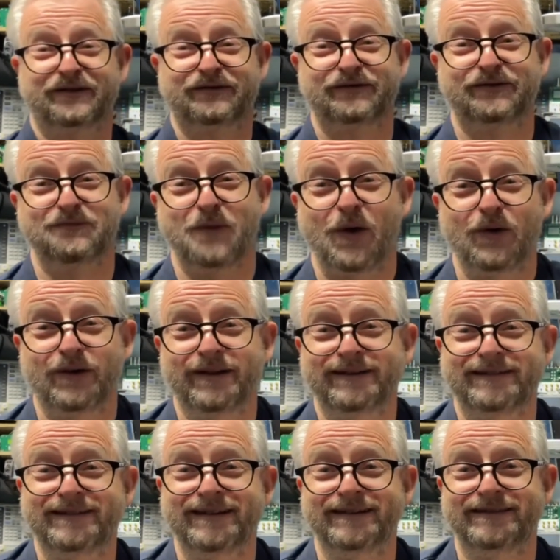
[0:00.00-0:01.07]

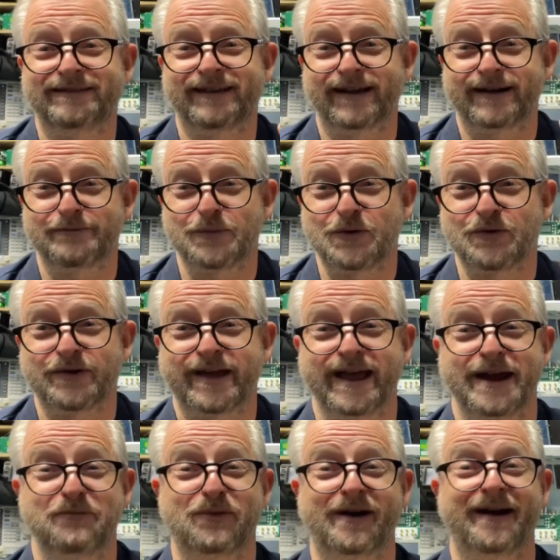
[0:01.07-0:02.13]
smallest thermal
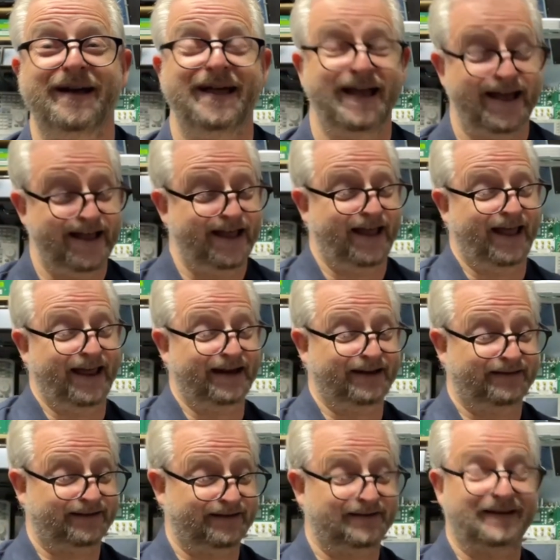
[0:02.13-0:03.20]
camera, and
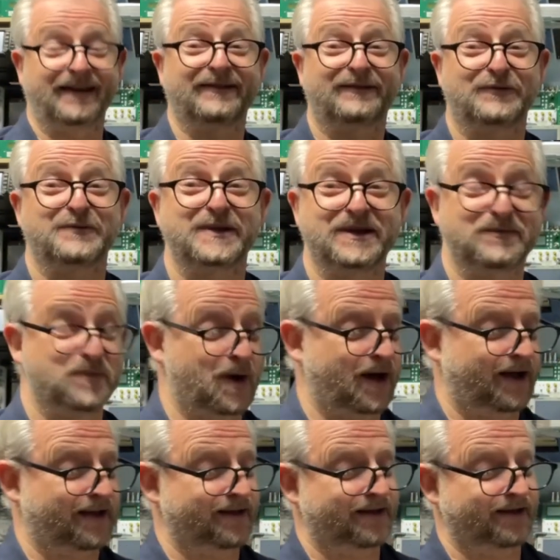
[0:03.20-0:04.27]
it is sent to me
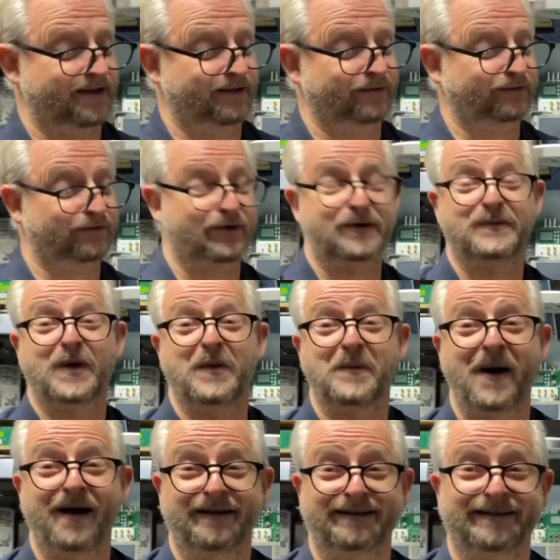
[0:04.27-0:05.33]
by uh, Thermal
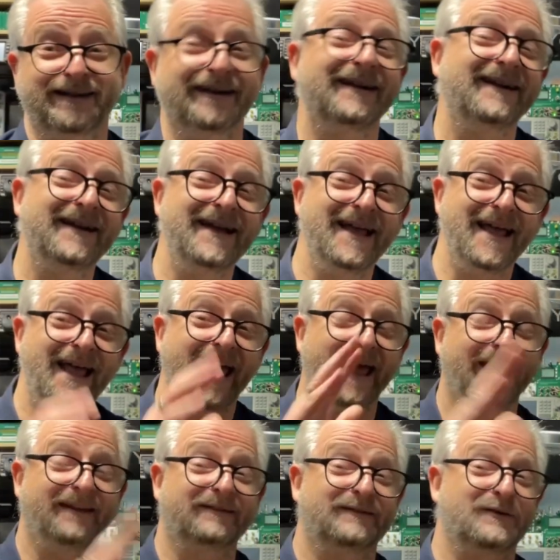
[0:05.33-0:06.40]
Master,
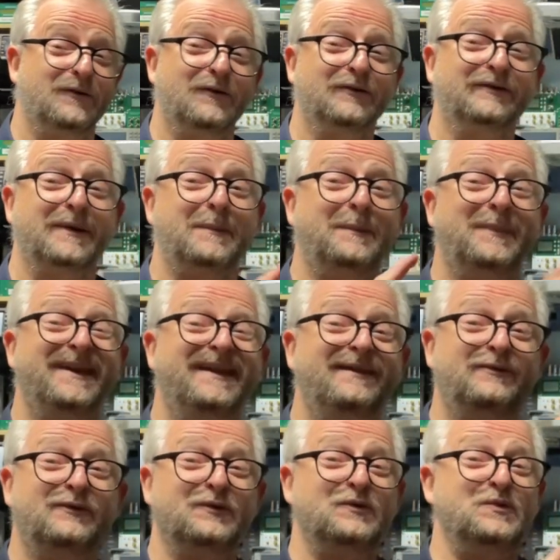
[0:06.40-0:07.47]
and it's called the
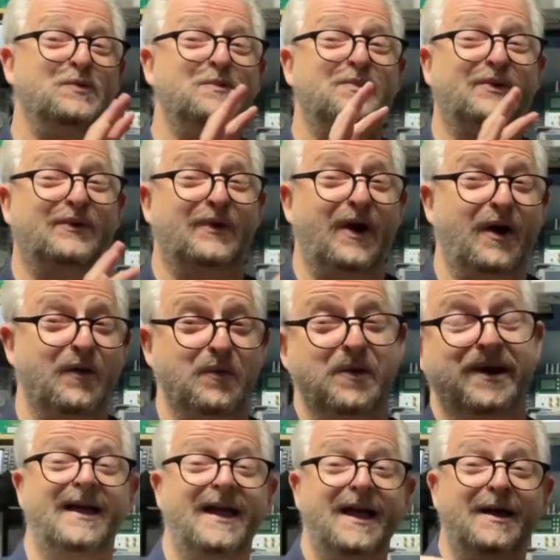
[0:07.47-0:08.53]
P two Pro,
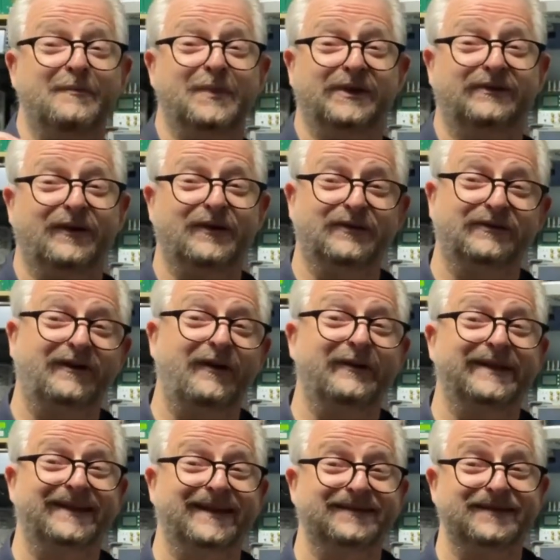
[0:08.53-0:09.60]
but also
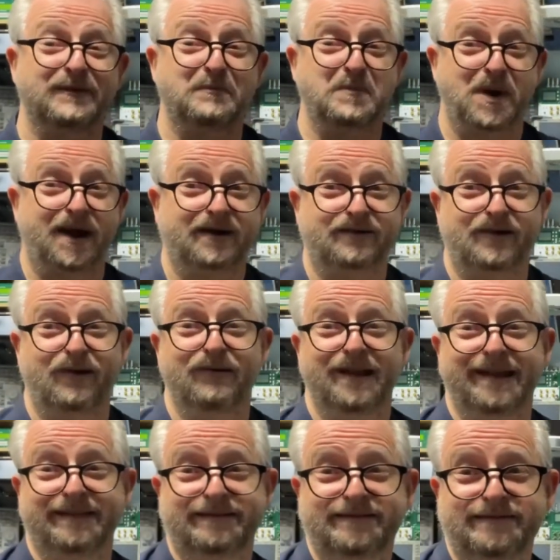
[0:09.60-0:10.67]
it has a micro
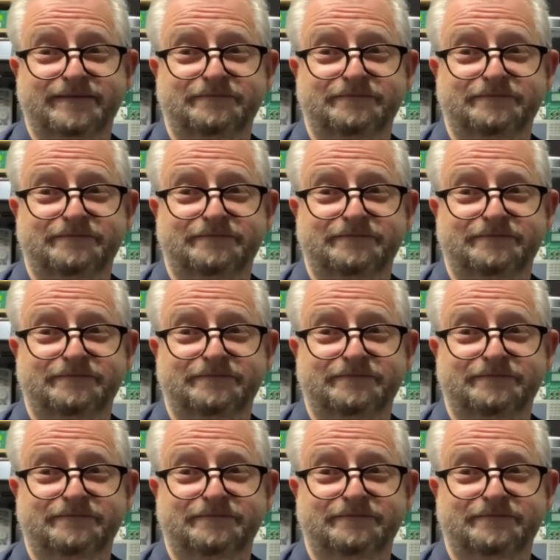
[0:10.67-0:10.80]
lens.